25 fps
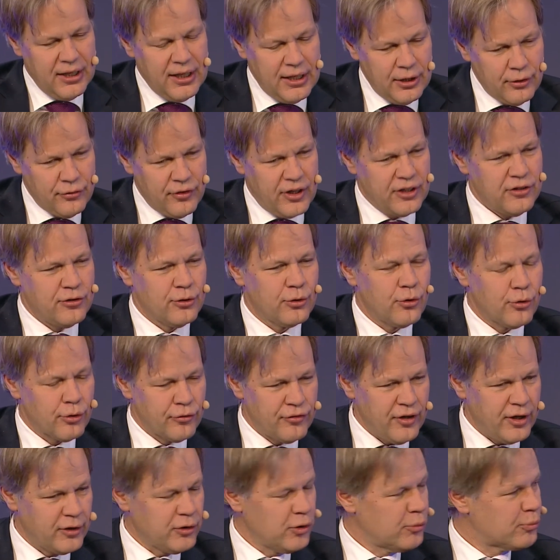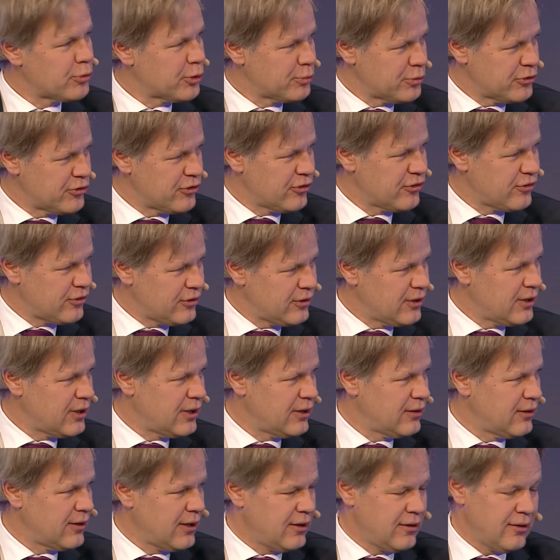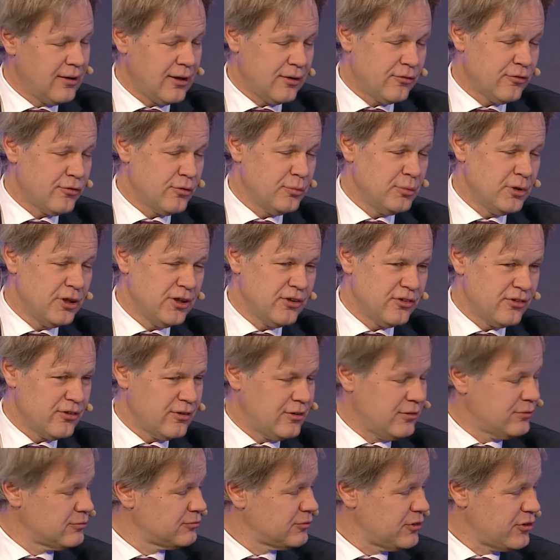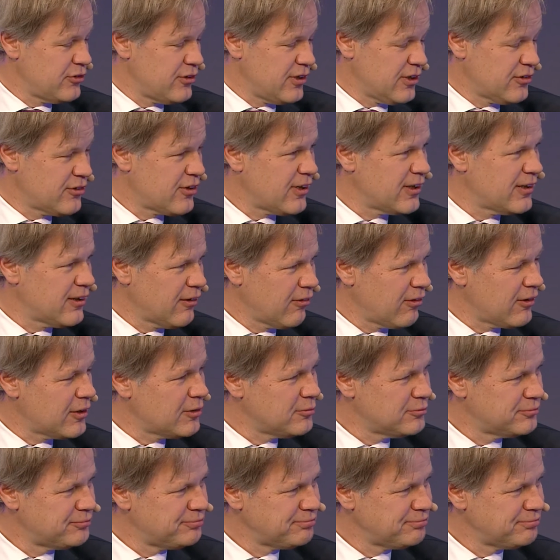Innovate your core value proposition, and that for me is an exciting thing.